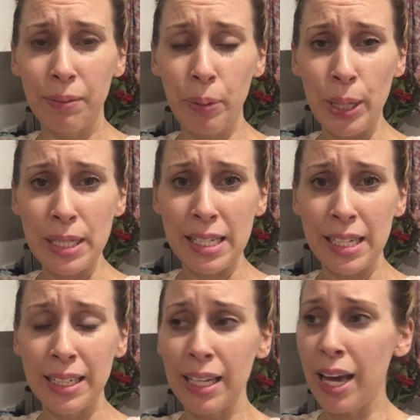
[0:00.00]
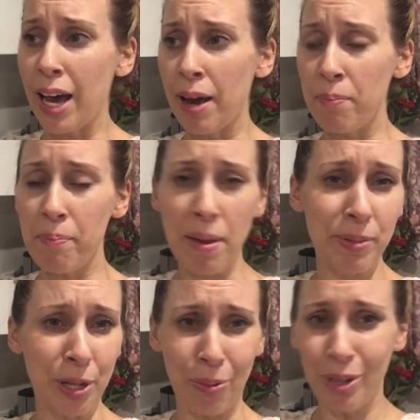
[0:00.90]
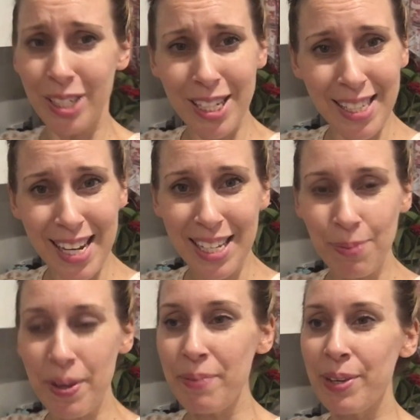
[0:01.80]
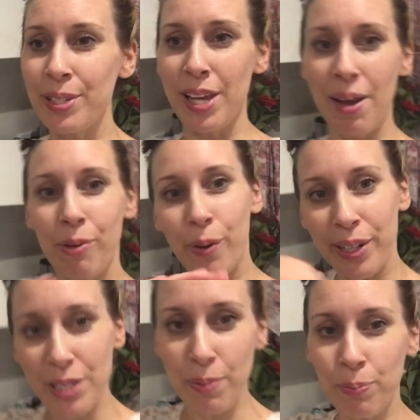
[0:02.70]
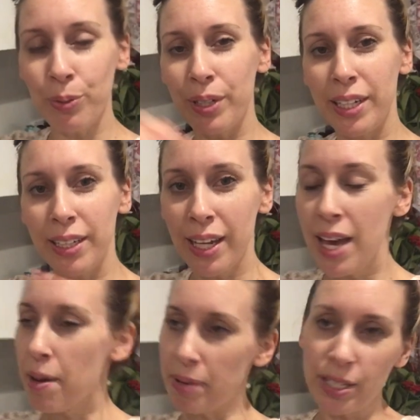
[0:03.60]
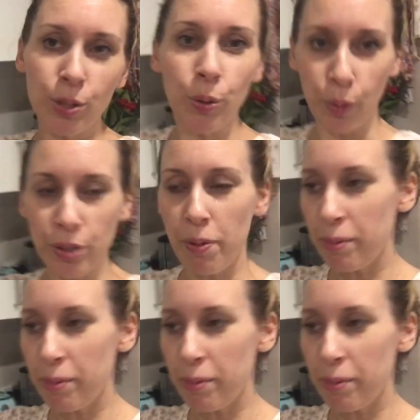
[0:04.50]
person, maybe don't watch this next bit because I am going to be pulling, I mean it's cooked, but I'm